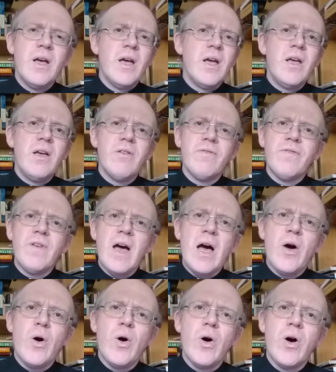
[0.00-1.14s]
if
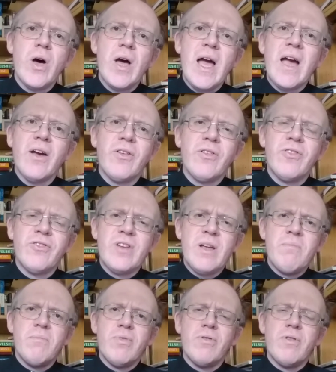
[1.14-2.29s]
our
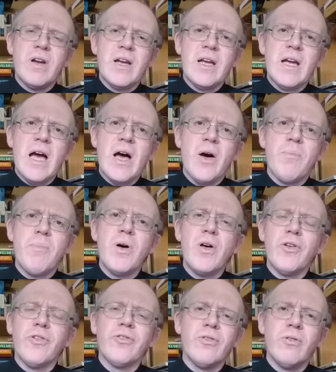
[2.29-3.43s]
extempore, our
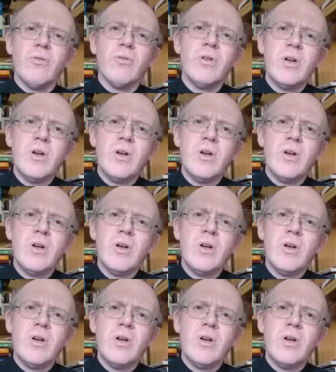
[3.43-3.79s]
personal